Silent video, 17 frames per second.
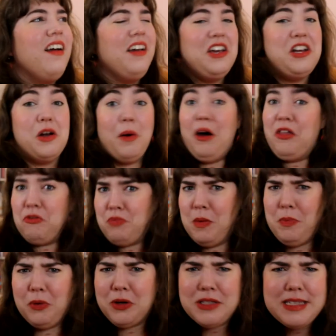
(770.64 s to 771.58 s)
you know, other
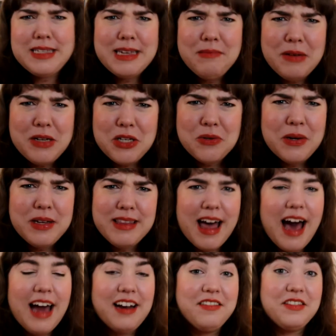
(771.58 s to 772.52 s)
people could see me doing
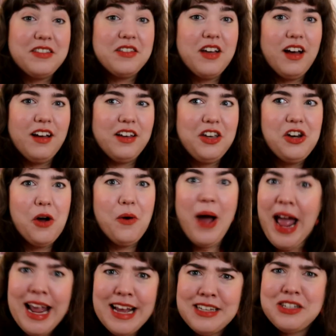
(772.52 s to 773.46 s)
that. And you know,
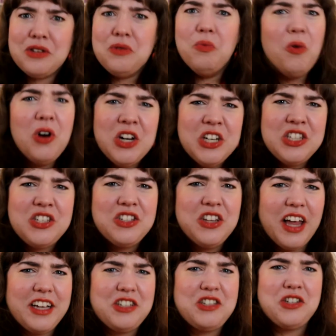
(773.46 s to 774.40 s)
Ace and
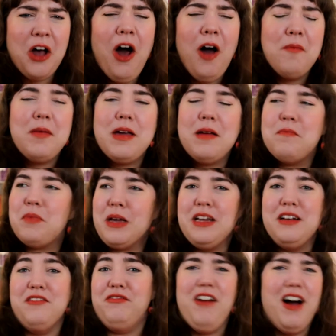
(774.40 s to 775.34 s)
Woods like saw me
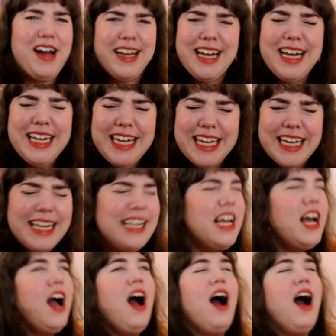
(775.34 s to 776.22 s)
being a fucking idiot.